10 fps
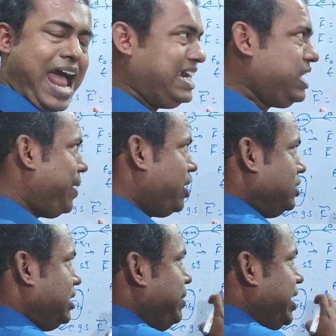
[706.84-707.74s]
and depend
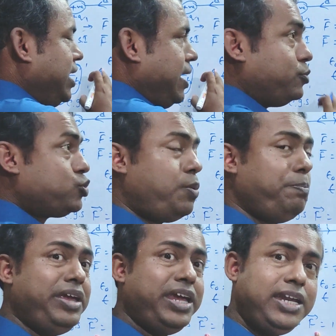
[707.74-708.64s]
on the medium. So
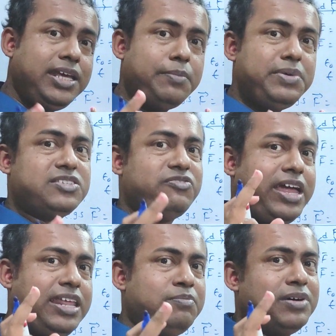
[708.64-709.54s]
medium is
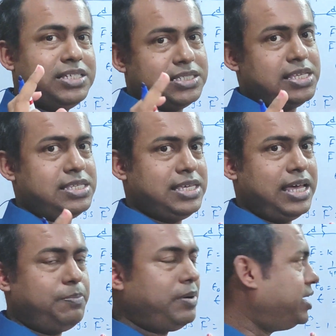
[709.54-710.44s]
very much
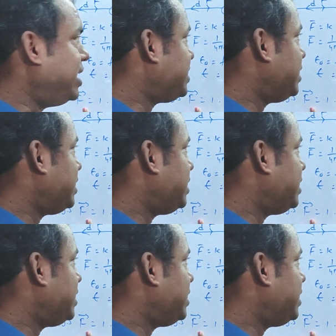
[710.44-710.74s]
essential part.